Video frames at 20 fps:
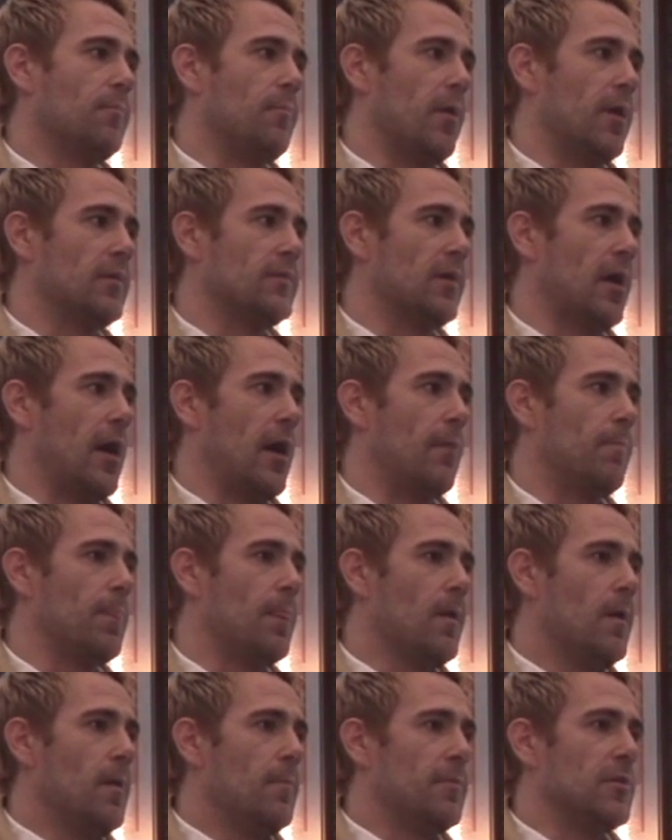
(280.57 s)
But
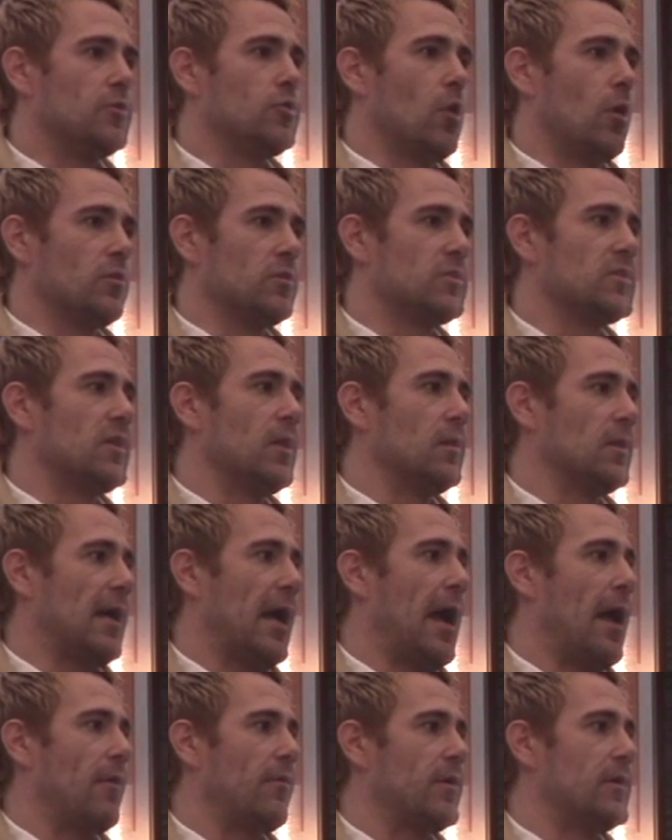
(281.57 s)
John still
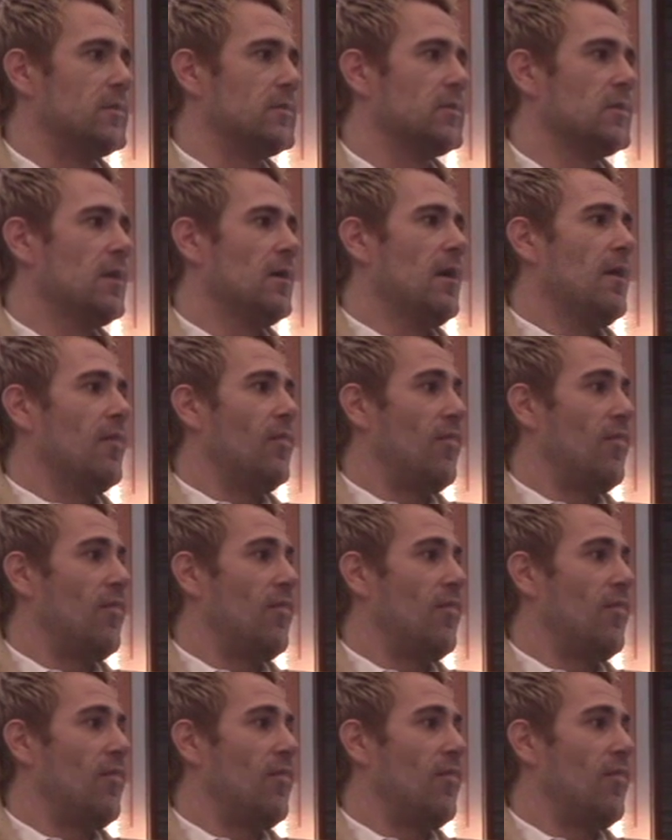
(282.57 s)
carries